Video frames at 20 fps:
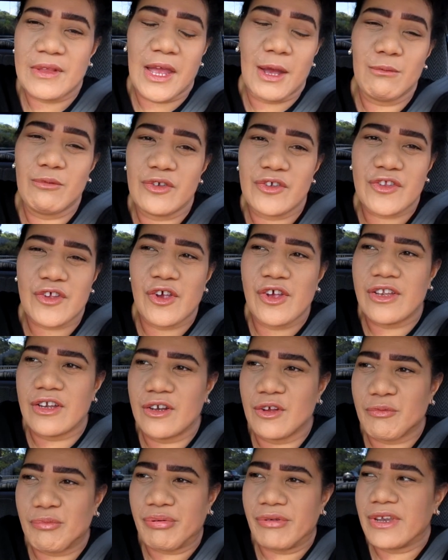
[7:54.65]
I'm just going
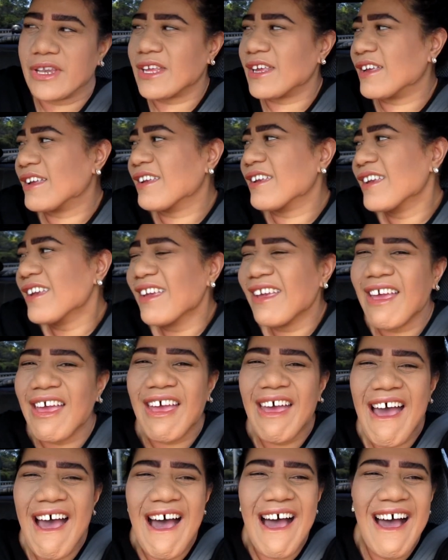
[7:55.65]
to look pretty
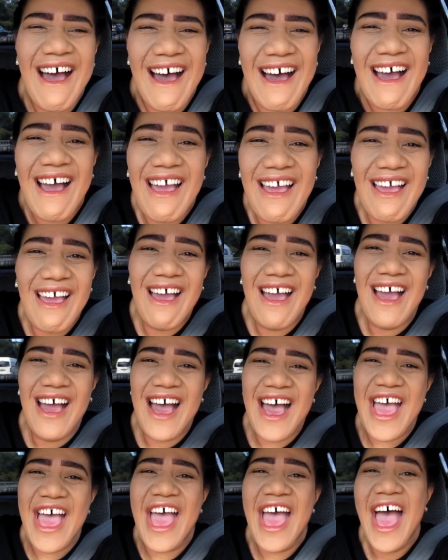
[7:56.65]
like
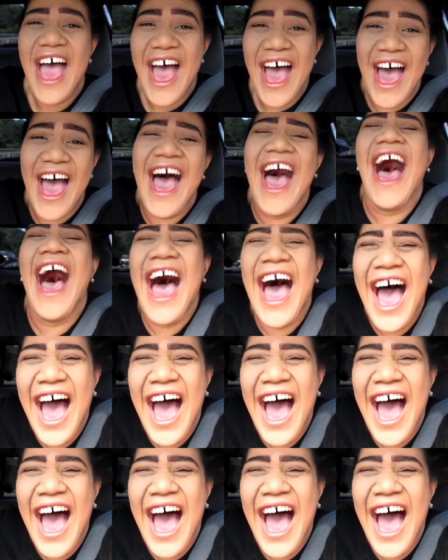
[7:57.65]
always does